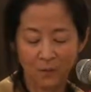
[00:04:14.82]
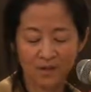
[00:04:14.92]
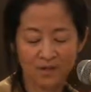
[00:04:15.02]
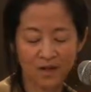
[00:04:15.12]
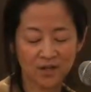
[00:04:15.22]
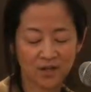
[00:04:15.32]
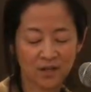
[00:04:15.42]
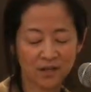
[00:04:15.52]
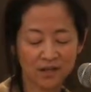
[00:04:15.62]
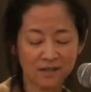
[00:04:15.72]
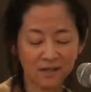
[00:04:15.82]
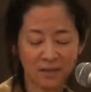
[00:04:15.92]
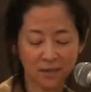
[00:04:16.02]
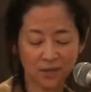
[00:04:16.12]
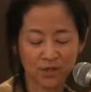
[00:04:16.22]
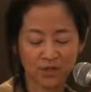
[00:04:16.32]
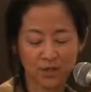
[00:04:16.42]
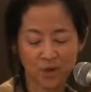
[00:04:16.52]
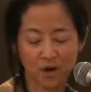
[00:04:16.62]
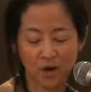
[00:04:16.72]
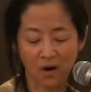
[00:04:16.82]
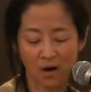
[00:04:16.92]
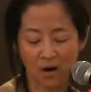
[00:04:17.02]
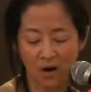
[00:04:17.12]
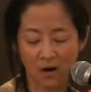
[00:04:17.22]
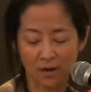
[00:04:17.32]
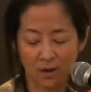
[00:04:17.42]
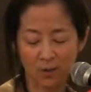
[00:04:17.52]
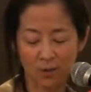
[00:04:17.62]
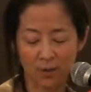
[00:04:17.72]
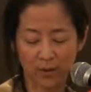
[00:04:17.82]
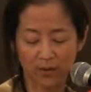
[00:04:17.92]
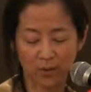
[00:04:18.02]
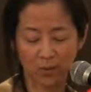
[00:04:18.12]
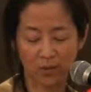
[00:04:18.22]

We saw Chinese laborers from Hong Kong who were going to